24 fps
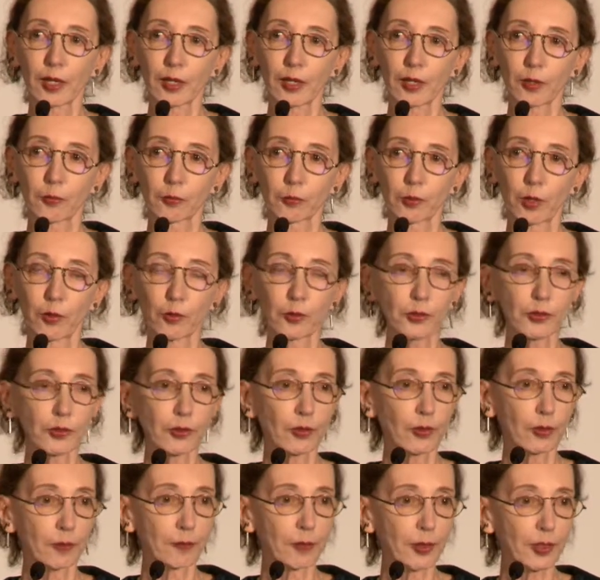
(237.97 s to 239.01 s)
It rose
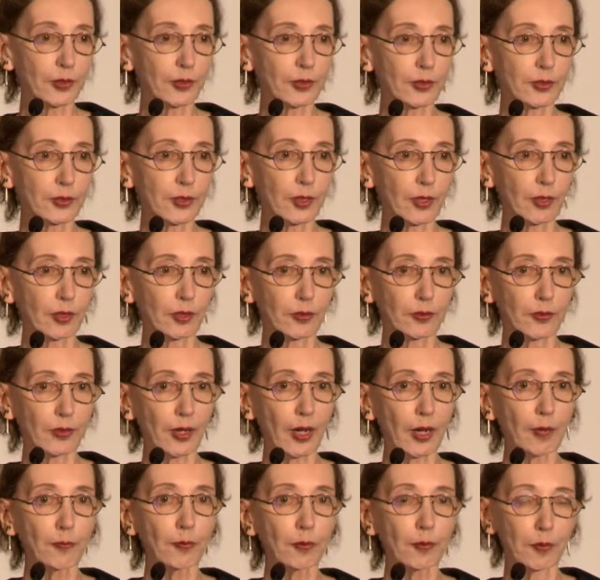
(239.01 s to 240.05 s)
to the
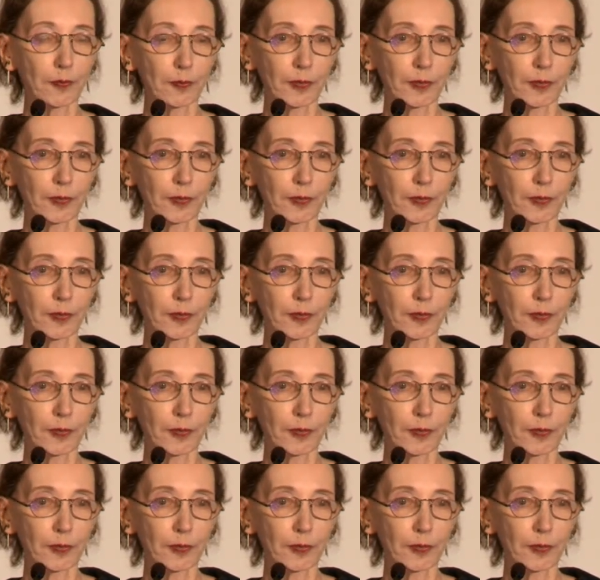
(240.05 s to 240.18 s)
top of the